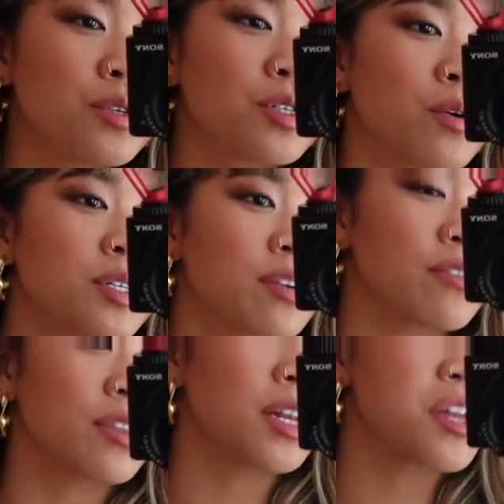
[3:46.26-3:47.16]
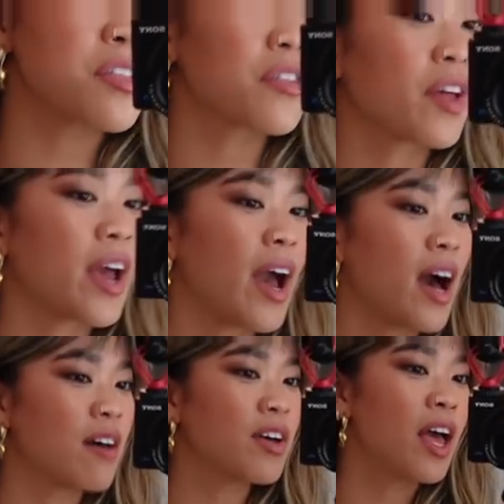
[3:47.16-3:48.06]
so different than anything that I
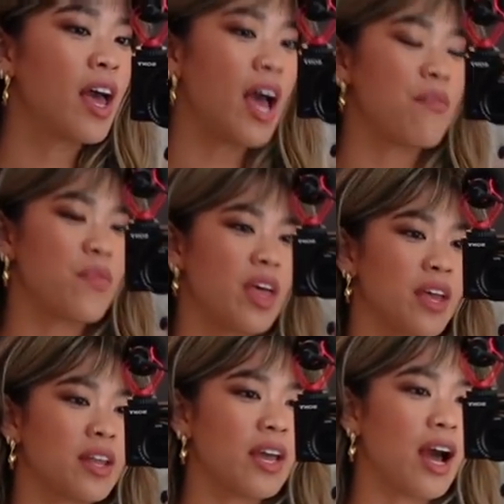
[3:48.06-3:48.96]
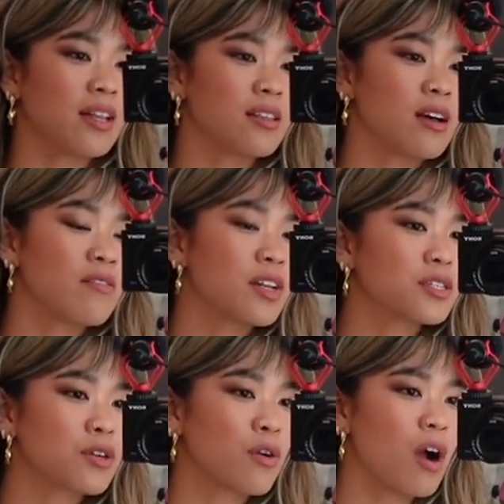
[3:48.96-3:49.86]
have. And then I love that it's
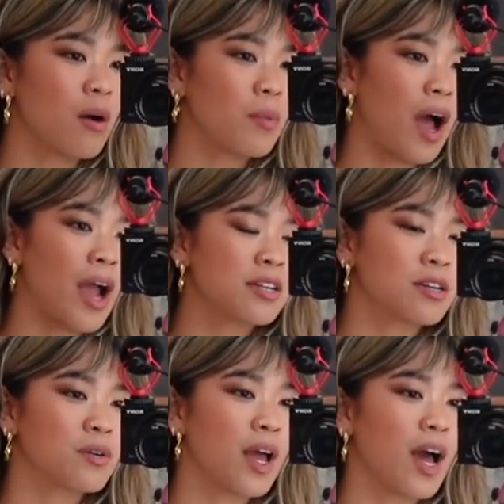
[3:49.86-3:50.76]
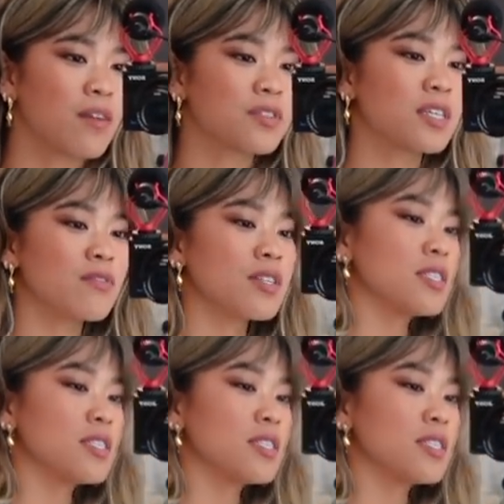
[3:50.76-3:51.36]
a crop. I don't have to even